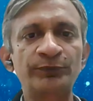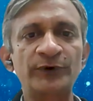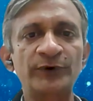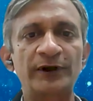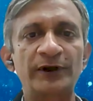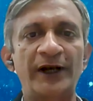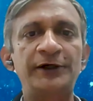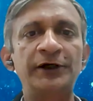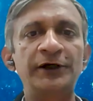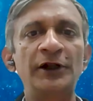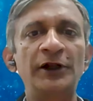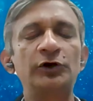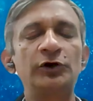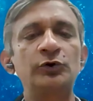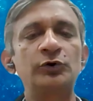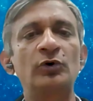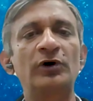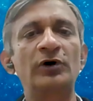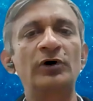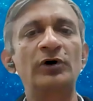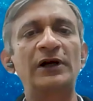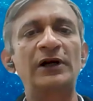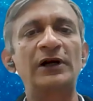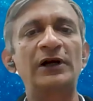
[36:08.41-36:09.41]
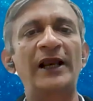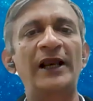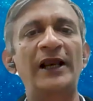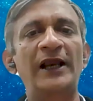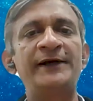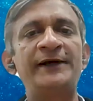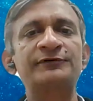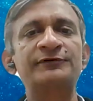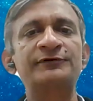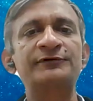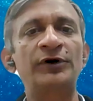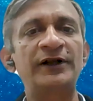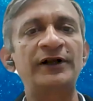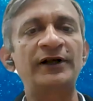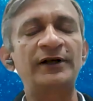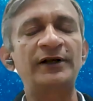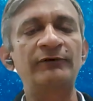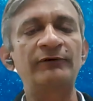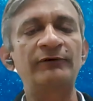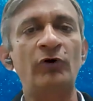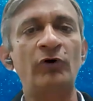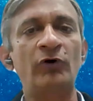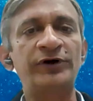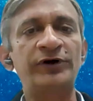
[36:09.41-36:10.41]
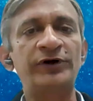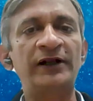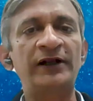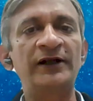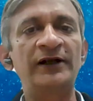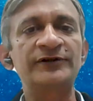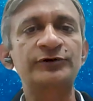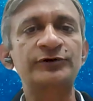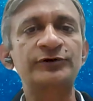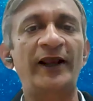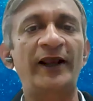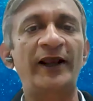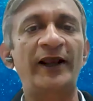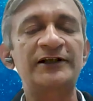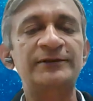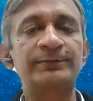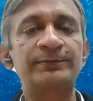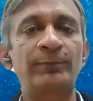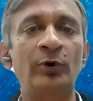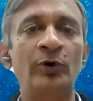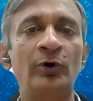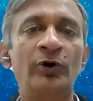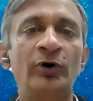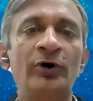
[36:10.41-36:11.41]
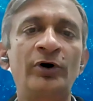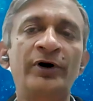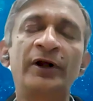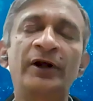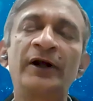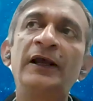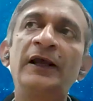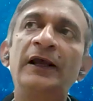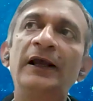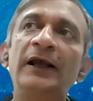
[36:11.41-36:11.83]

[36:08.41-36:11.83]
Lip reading: right, to clients wanting us to explore